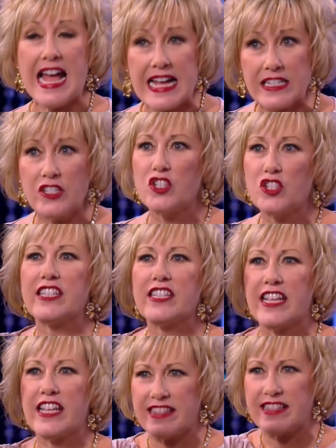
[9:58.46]
she did
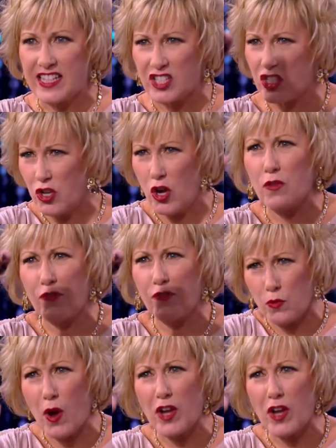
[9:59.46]
this. You know, if you watch
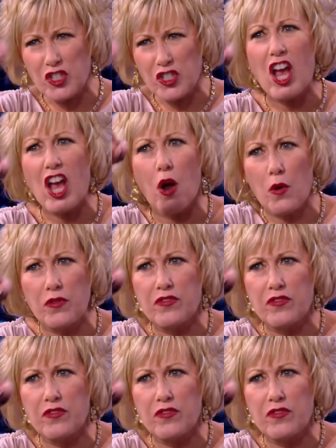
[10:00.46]
the show, this